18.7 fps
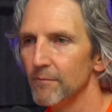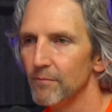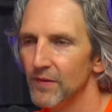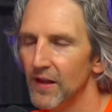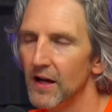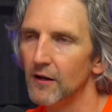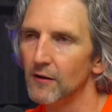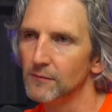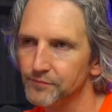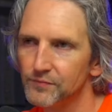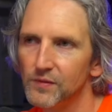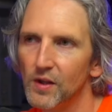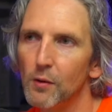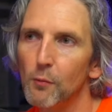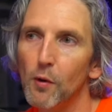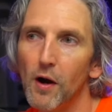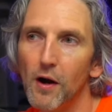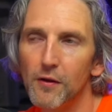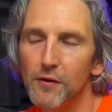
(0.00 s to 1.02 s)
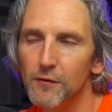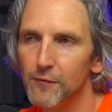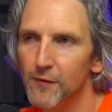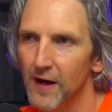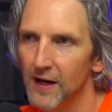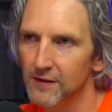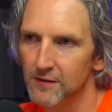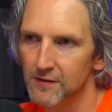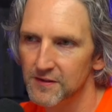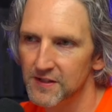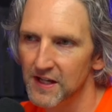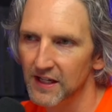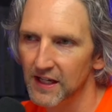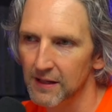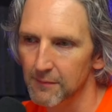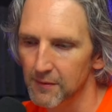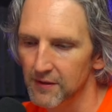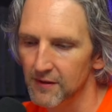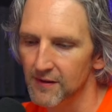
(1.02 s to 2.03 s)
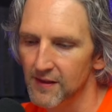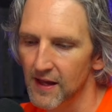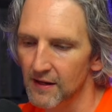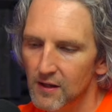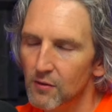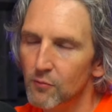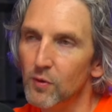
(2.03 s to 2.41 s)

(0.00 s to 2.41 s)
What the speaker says: Now, there were other factors that came into that.